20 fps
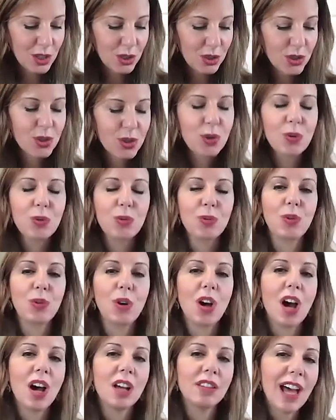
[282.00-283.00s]
So
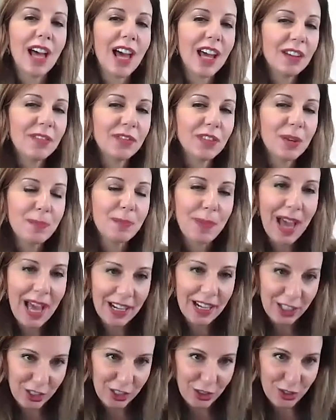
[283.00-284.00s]
a lot of
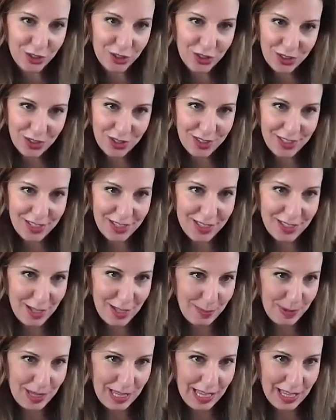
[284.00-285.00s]
competitors to
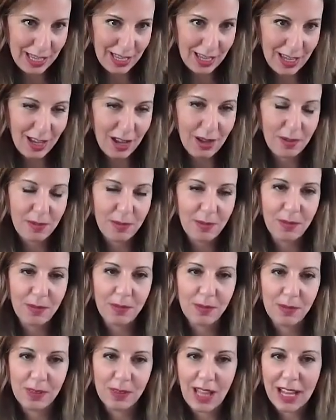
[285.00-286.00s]
CCP
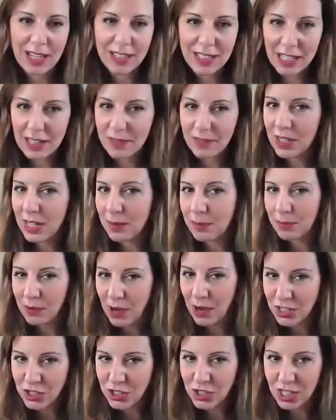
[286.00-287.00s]
like to give the
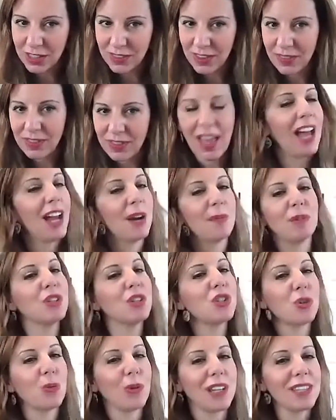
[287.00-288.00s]
impression that the
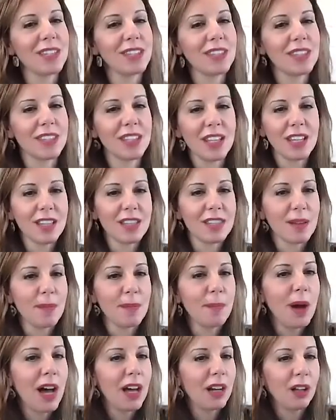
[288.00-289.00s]
hybrid choice is a
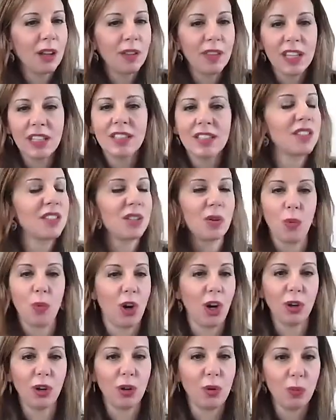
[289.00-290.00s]
model that doesn't
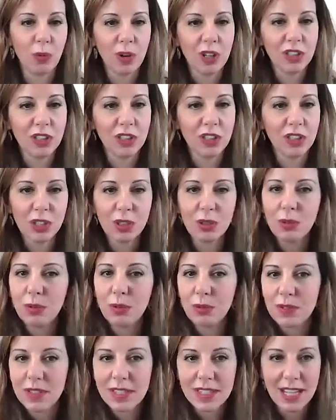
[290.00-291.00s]
work. What do
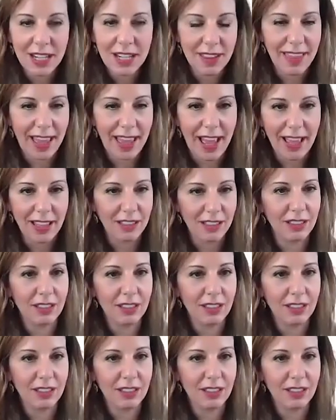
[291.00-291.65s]
you say to that?